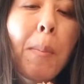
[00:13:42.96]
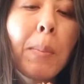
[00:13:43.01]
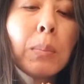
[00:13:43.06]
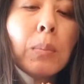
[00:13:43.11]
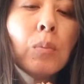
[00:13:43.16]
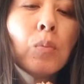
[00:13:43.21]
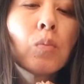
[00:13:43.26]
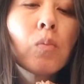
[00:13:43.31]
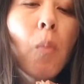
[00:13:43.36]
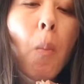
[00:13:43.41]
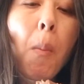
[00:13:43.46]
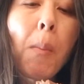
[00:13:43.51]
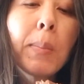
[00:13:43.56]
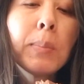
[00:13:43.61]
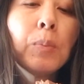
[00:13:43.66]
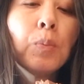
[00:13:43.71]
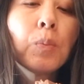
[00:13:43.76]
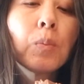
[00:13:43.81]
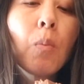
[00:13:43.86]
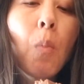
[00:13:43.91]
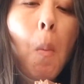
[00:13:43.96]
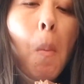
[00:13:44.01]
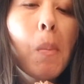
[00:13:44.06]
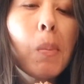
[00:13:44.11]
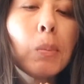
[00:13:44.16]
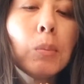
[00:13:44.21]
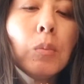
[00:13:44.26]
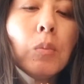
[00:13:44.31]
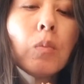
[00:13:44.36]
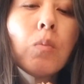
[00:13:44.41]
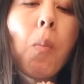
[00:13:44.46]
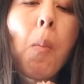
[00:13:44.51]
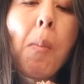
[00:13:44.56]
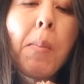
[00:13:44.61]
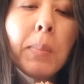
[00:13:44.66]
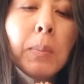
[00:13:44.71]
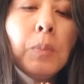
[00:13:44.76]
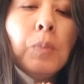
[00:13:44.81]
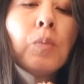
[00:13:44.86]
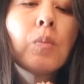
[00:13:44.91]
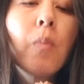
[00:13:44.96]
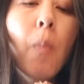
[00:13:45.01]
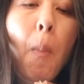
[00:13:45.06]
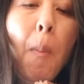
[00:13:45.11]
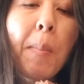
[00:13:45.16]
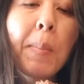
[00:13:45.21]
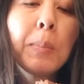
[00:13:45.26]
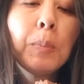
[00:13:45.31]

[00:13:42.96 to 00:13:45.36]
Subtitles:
Taste again? Coffee crisp? Yeah.